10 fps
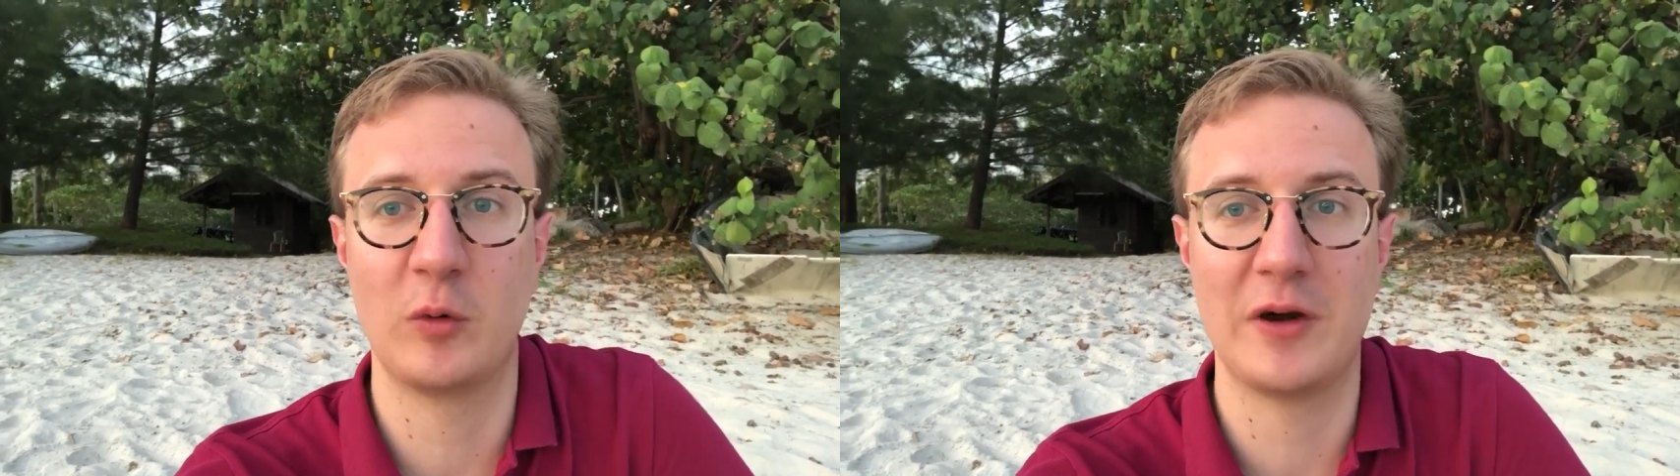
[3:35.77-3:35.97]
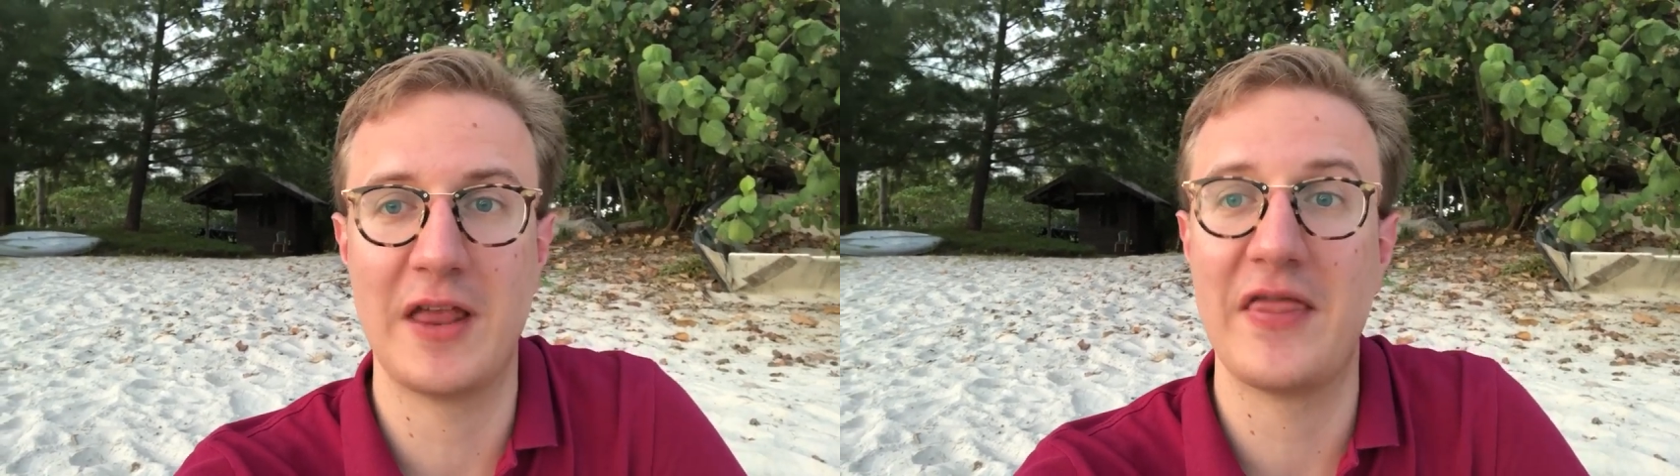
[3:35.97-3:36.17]

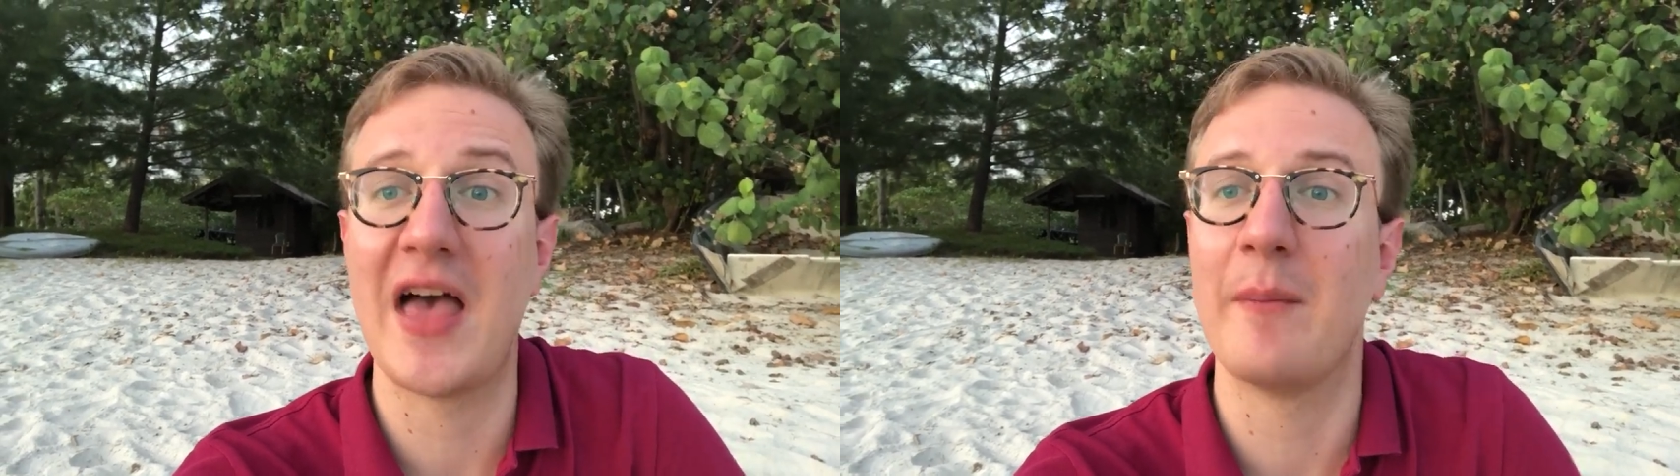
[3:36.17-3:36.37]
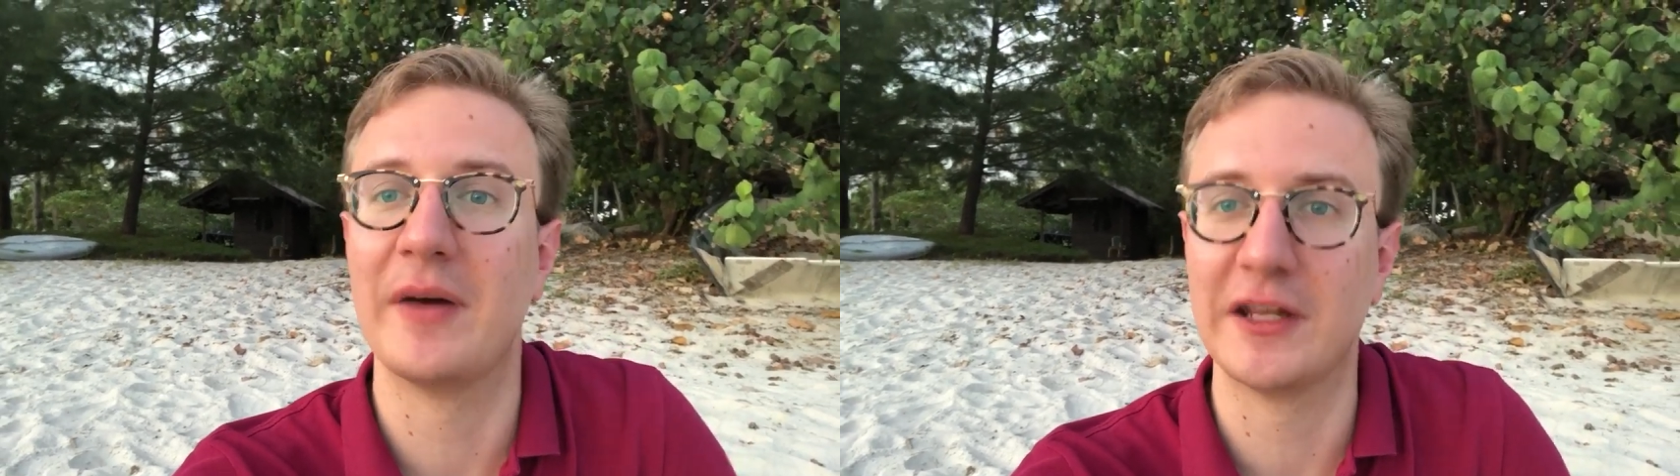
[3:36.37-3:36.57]
weren't
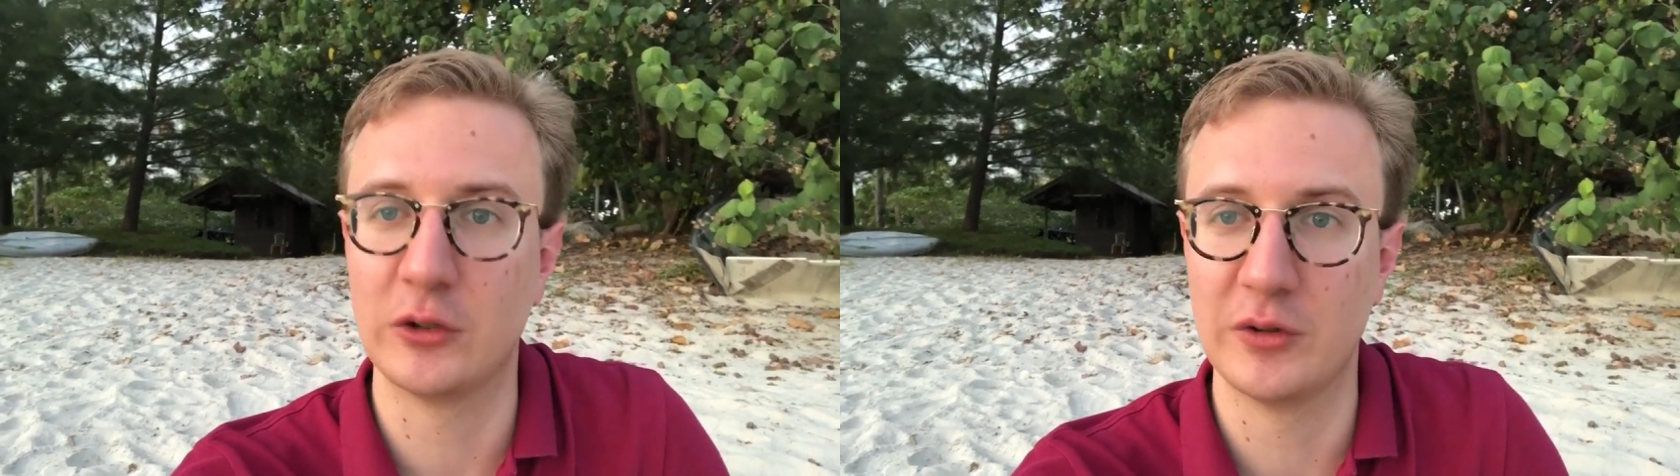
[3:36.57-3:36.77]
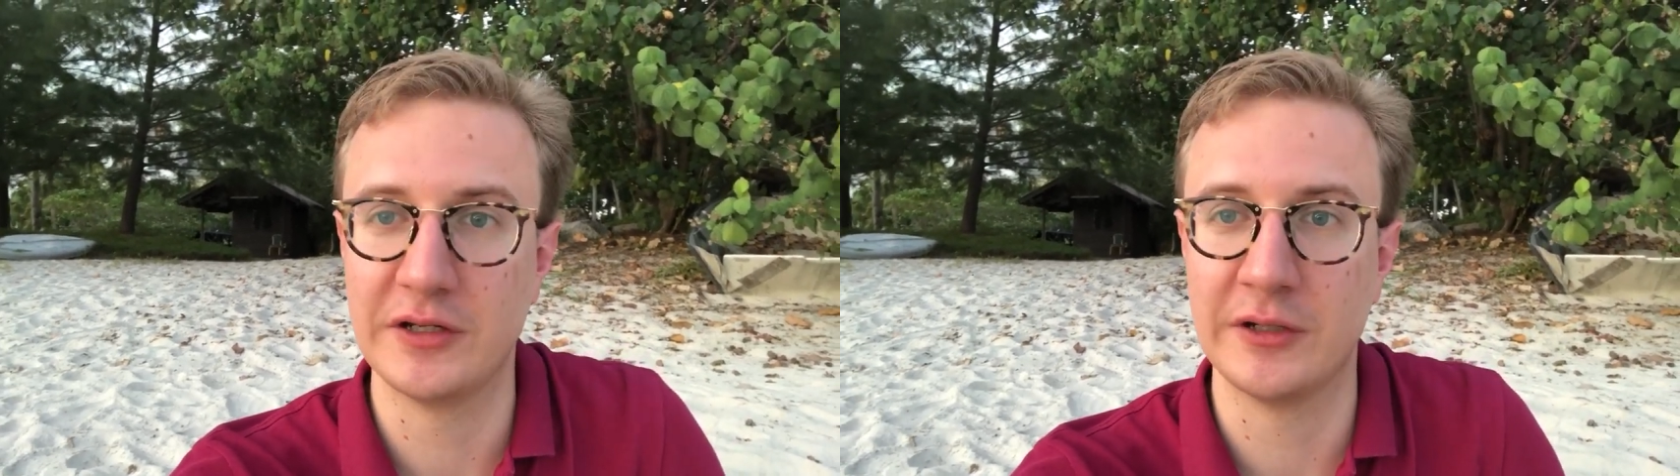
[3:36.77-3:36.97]
that many
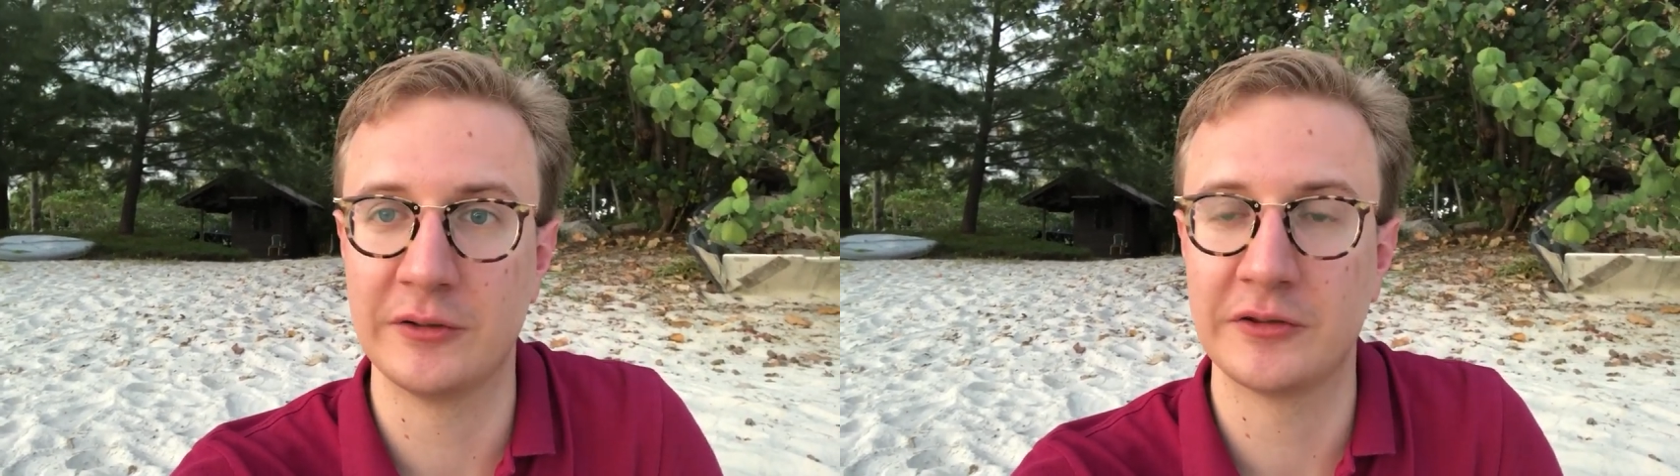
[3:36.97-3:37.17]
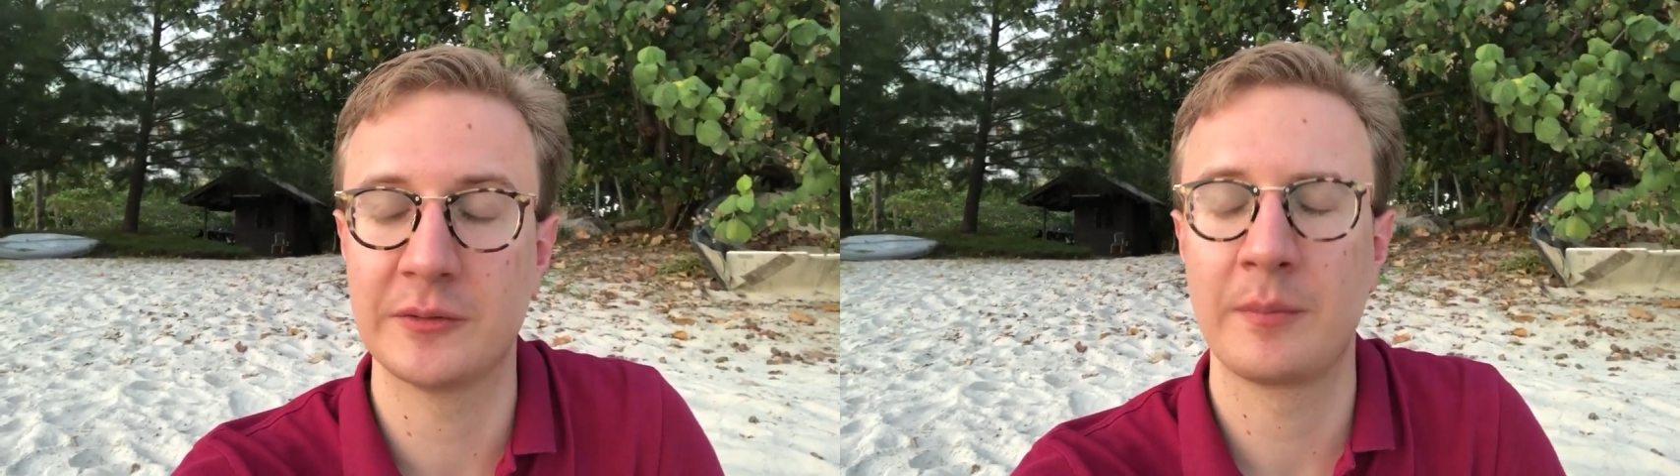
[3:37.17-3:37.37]
good
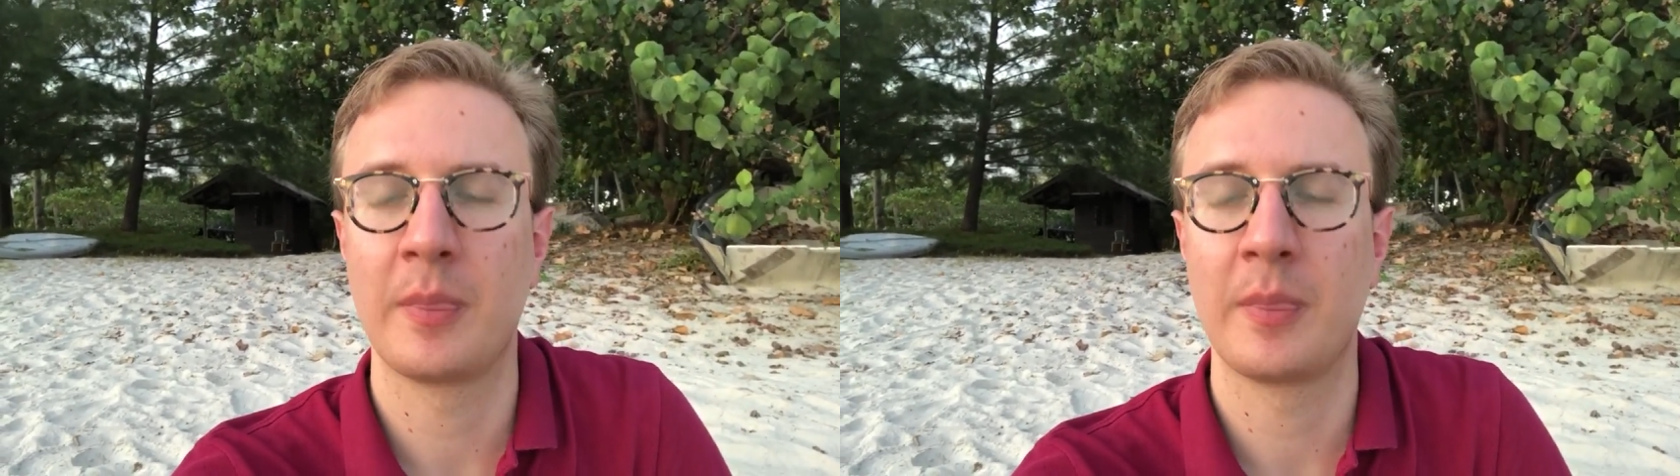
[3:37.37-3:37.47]
years.